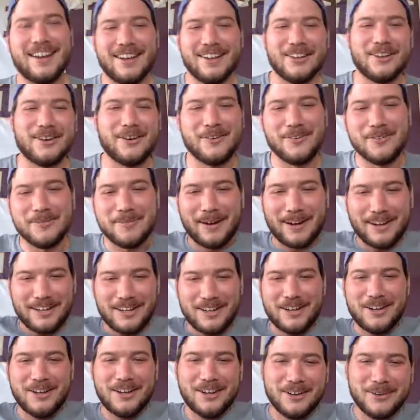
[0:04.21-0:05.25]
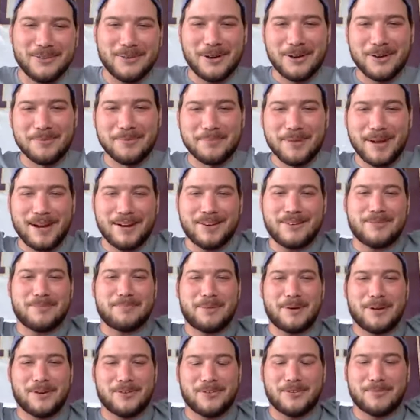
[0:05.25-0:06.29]
Hello everybody. Welcome back to the
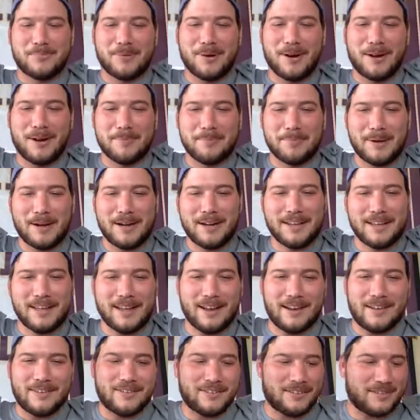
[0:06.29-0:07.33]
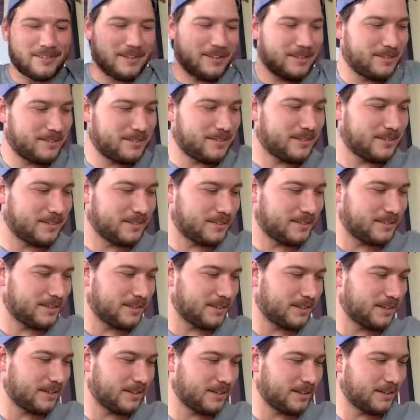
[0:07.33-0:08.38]
Beers of Bryan podcast. This is
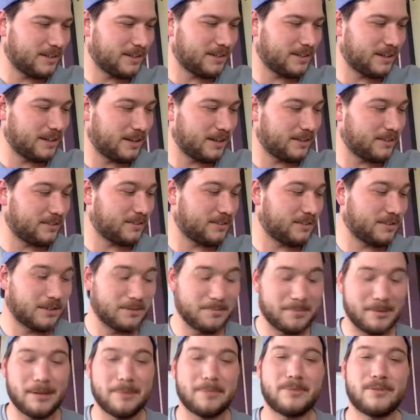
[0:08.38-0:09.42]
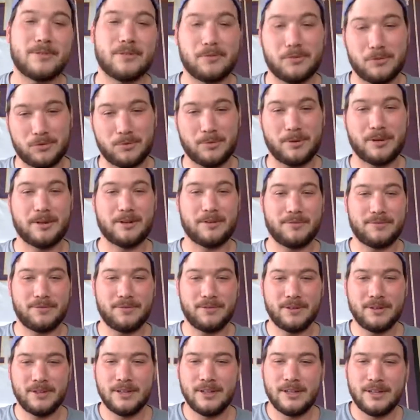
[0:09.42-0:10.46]
uh this is gonna be episode twelve.
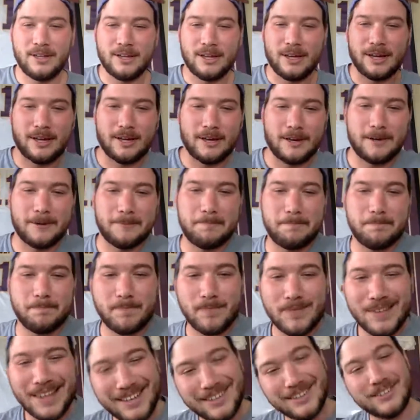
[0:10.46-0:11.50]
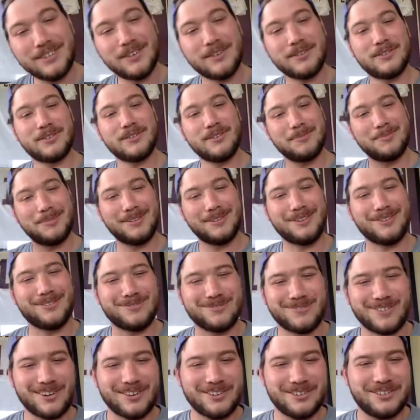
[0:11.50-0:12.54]
Um it's also gonna be the
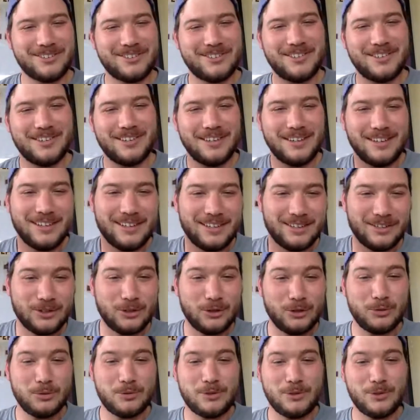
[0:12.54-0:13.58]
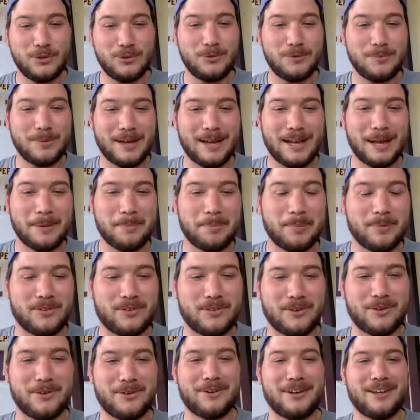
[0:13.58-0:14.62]
first YouTube
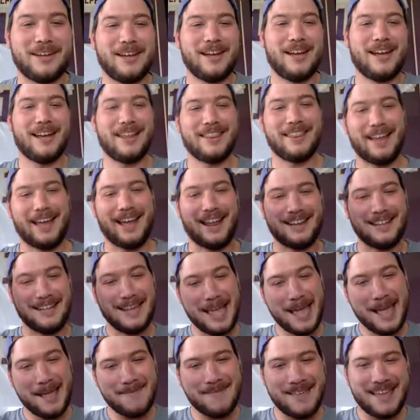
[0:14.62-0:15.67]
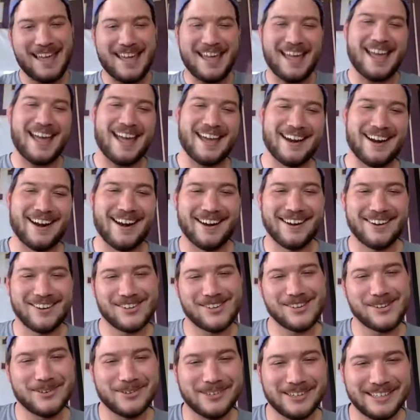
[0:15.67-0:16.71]
episode that Nini and I are
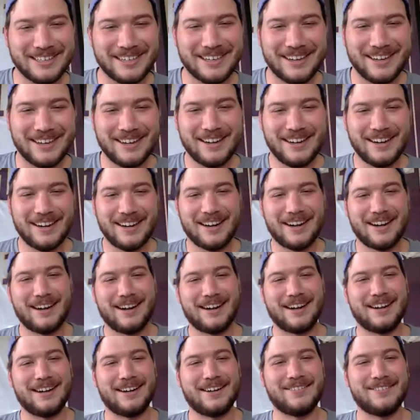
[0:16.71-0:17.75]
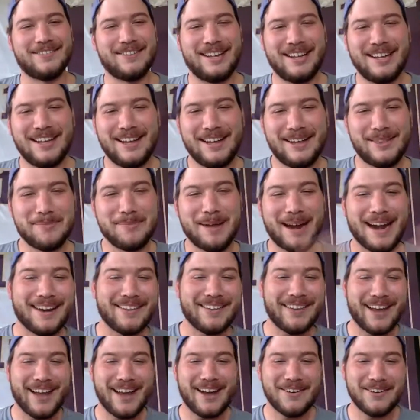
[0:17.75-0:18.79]
doing. Um uh, the man of
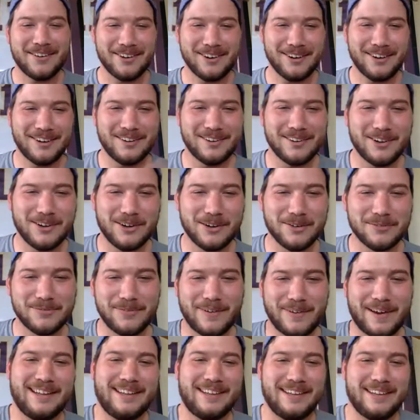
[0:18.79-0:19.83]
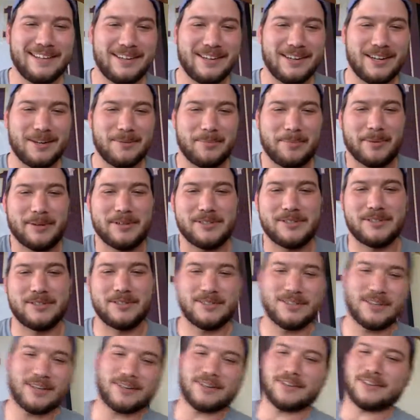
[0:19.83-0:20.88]
the hour, all Vikinged up, as you can
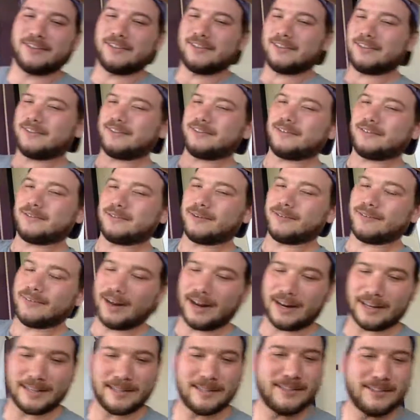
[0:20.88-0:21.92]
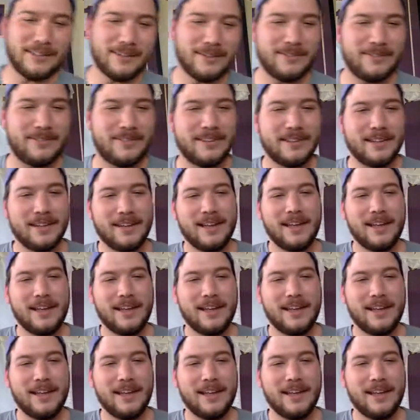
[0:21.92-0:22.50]
tell. We're Viking dudes.